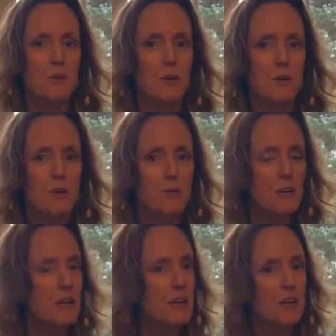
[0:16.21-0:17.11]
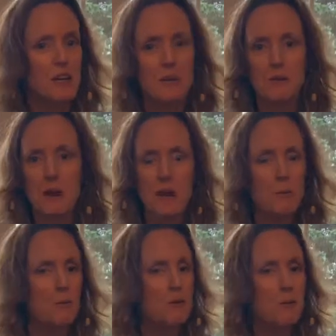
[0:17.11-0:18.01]
we're really
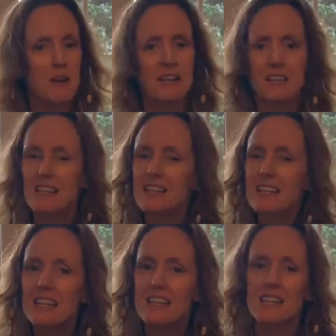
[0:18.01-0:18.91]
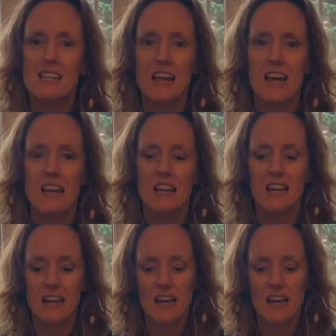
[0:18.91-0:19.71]
able to make decisions and